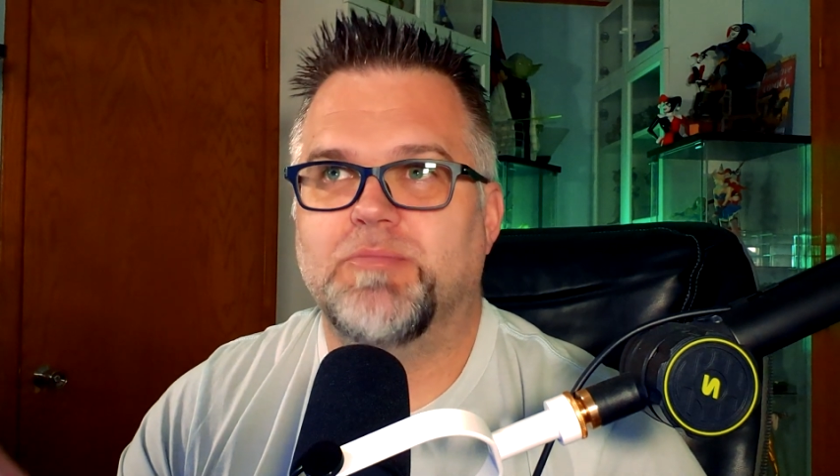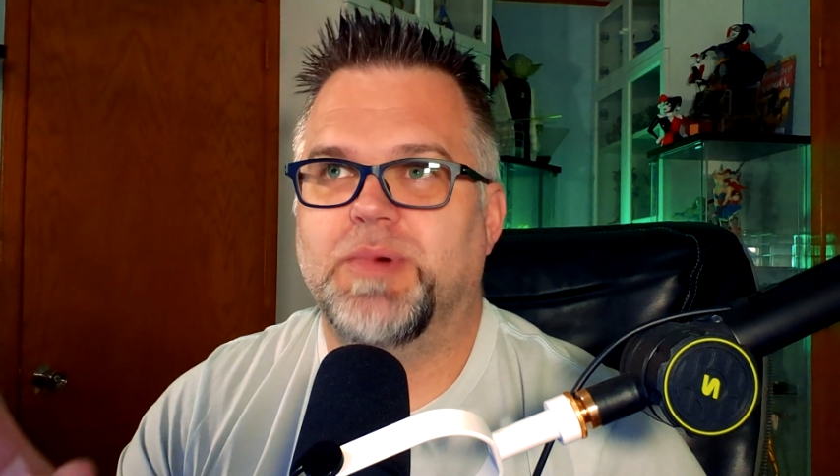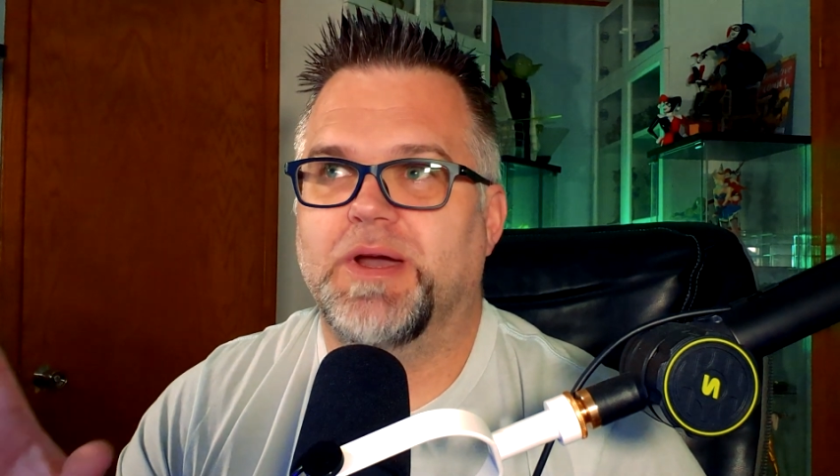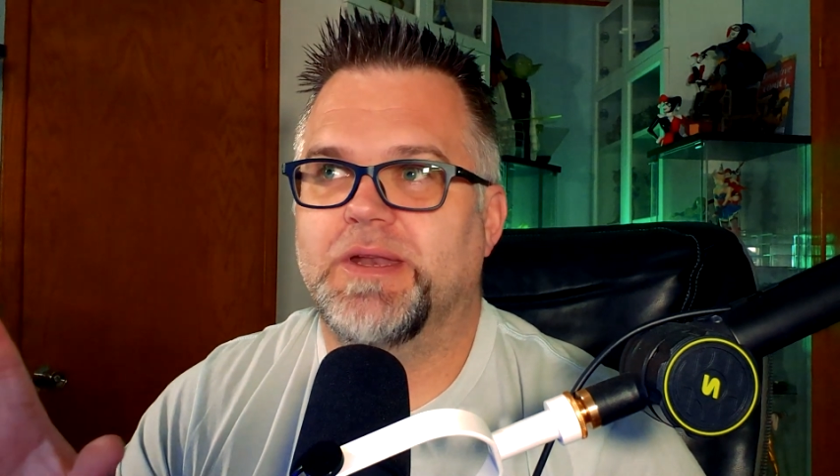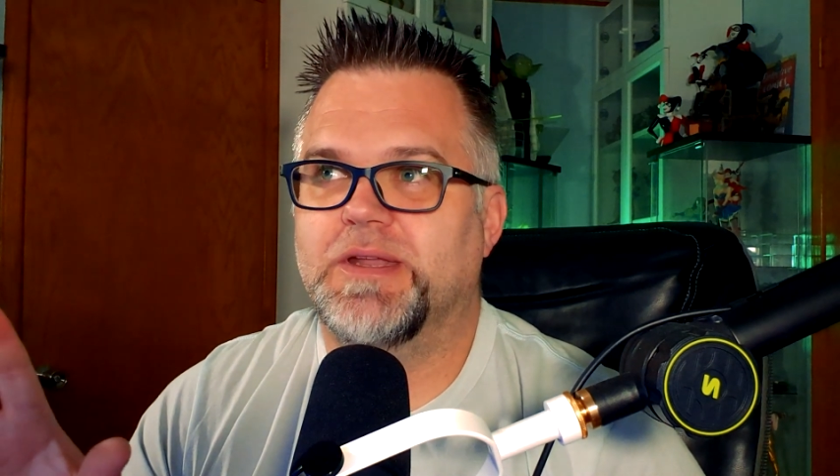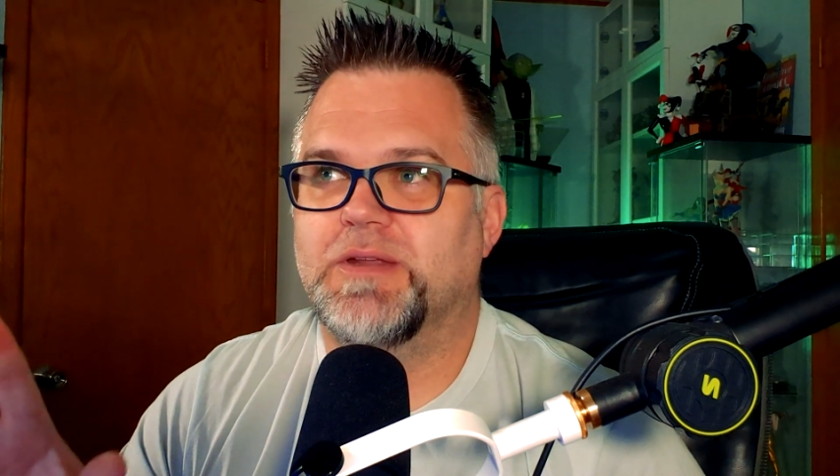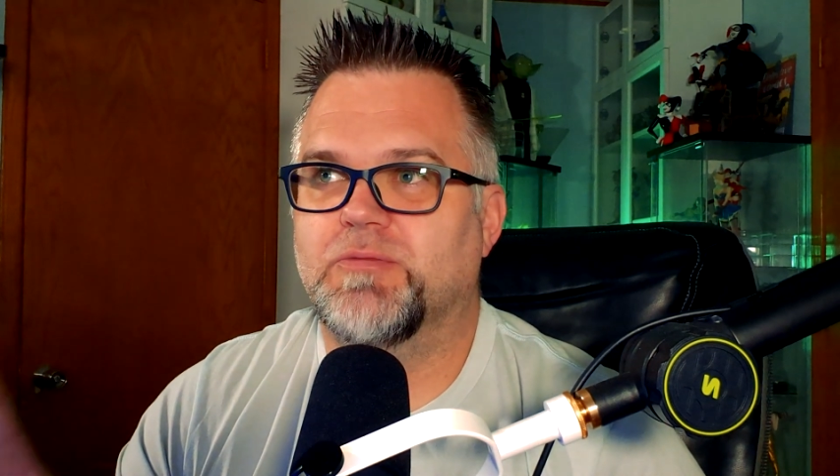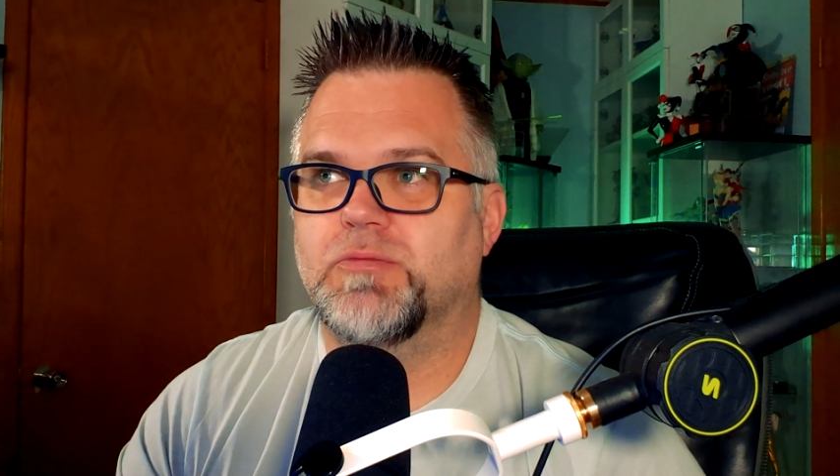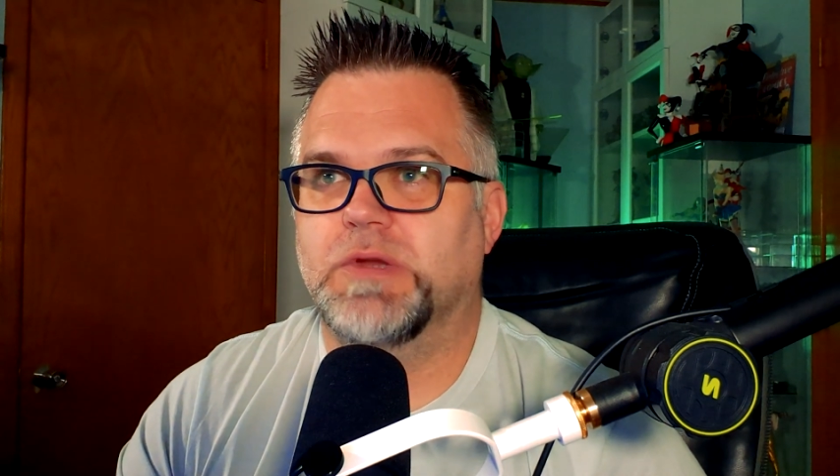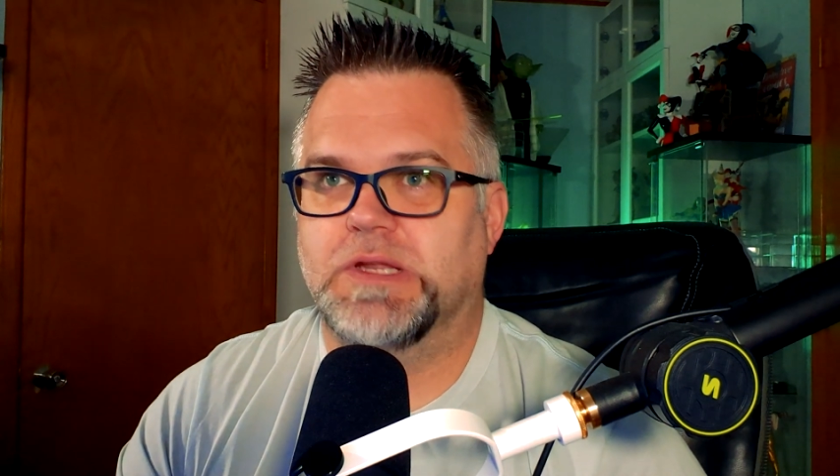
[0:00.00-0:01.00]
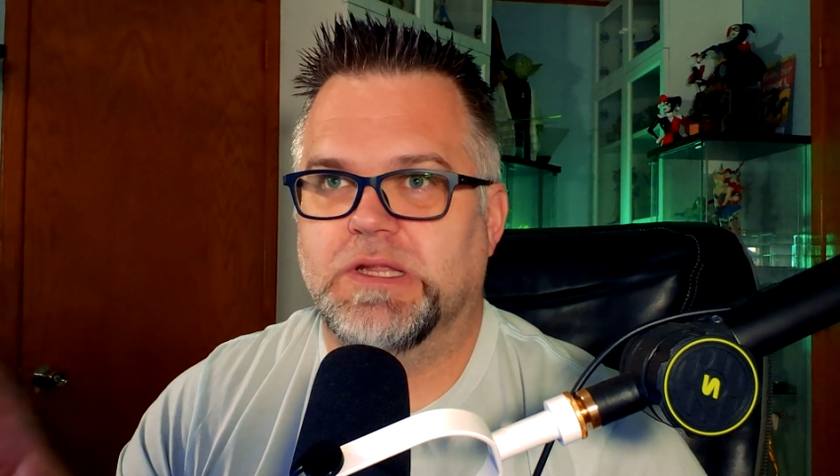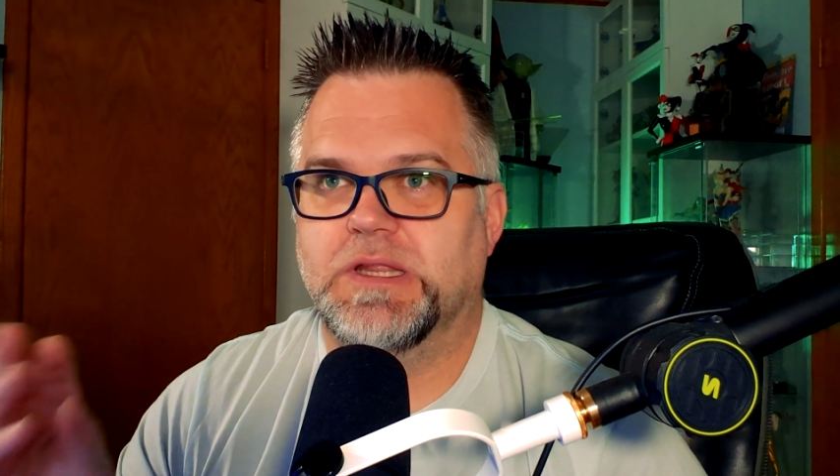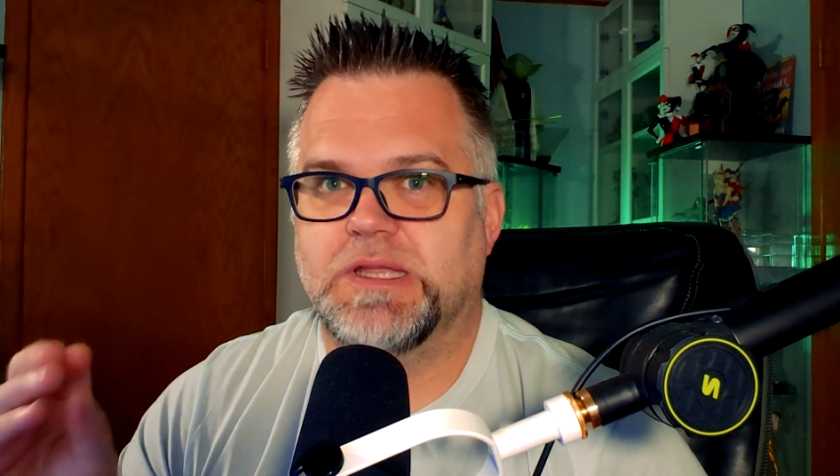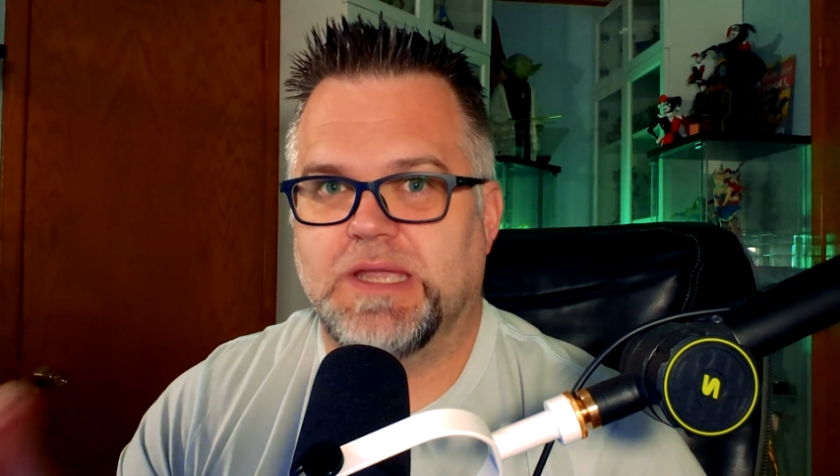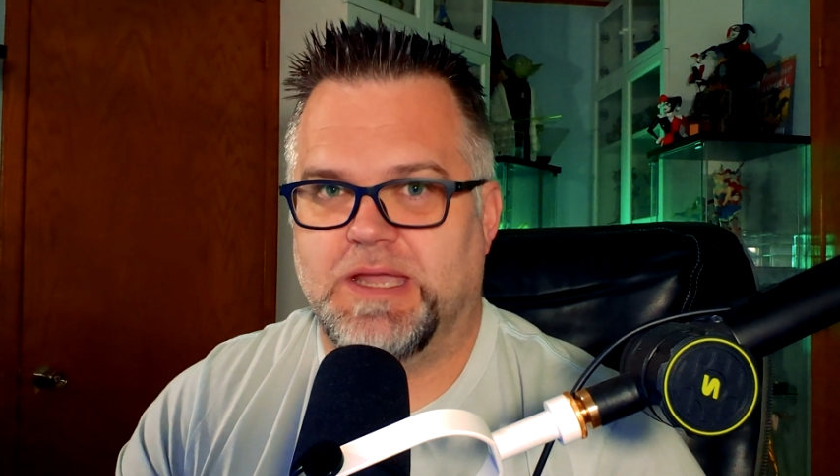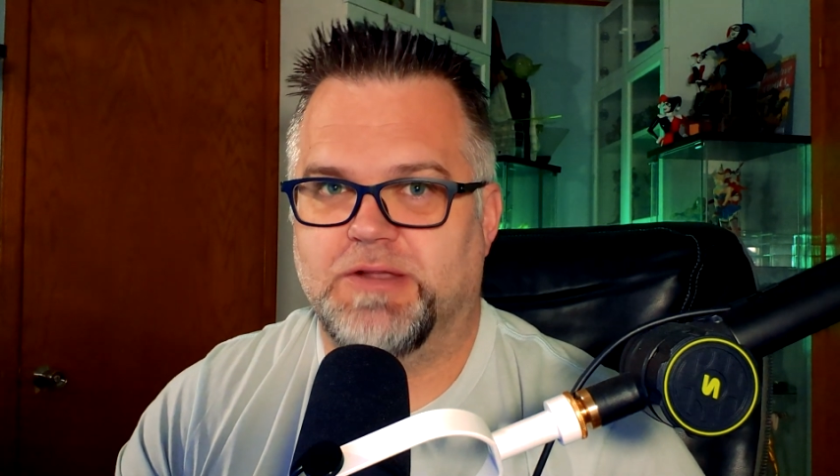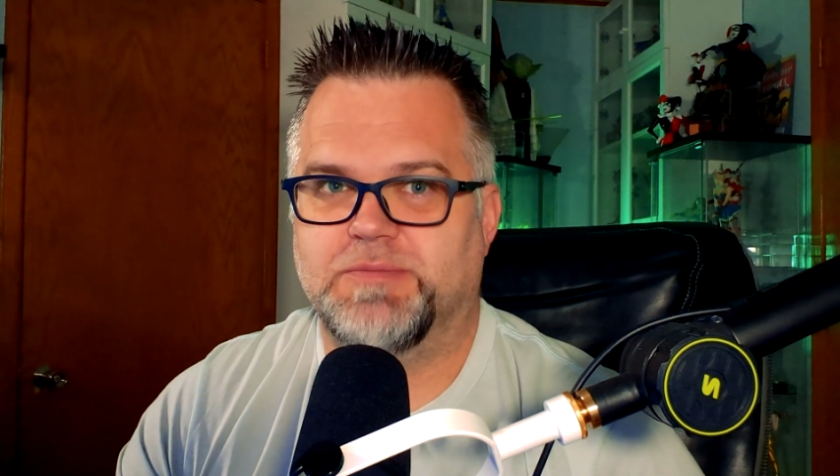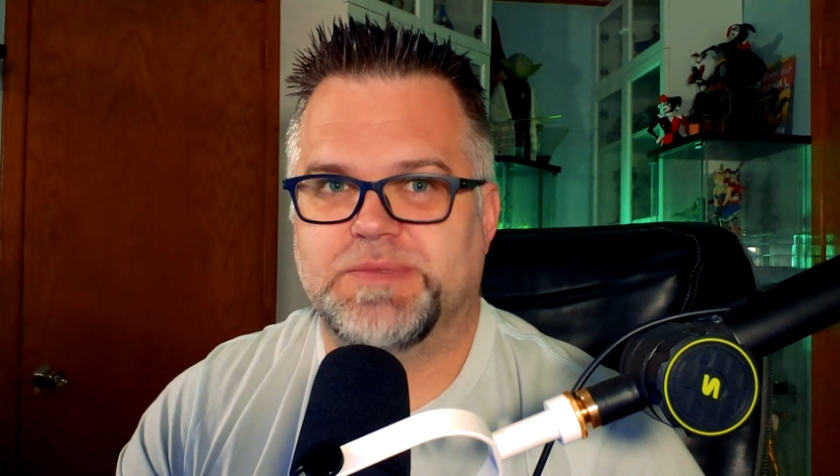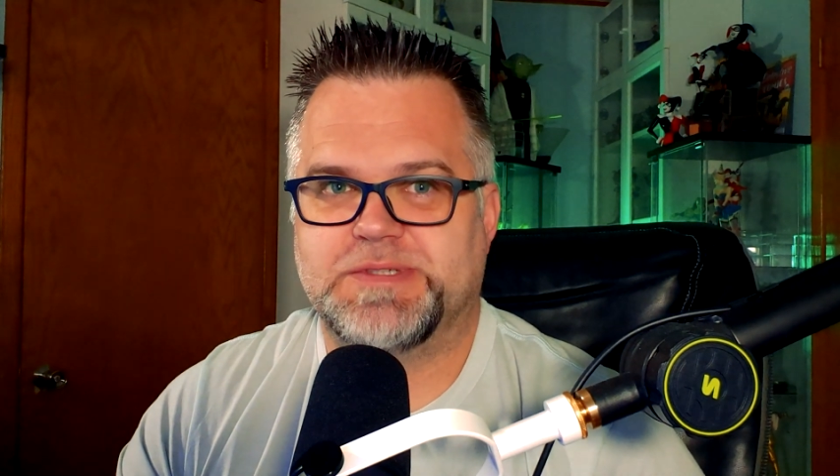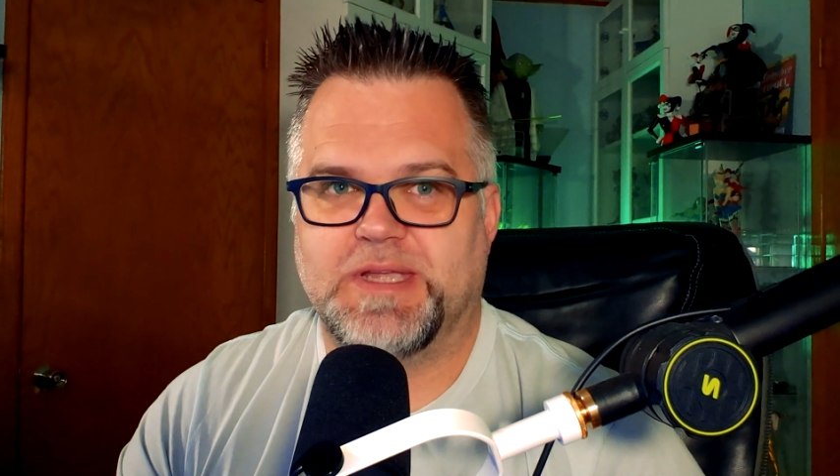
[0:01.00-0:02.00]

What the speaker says: but it really helps